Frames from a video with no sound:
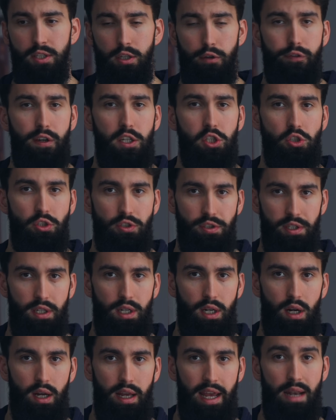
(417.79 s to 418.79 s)
sufficient
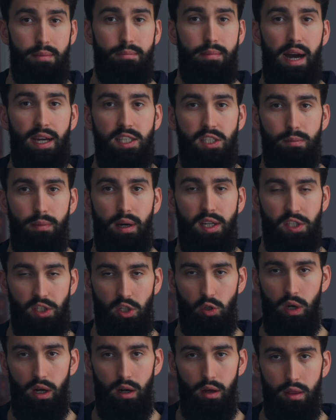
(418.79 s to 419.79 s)
in
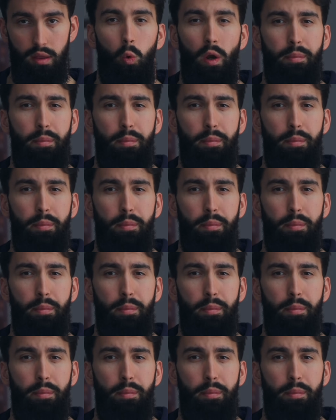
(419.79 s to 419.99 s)
maximizing your health.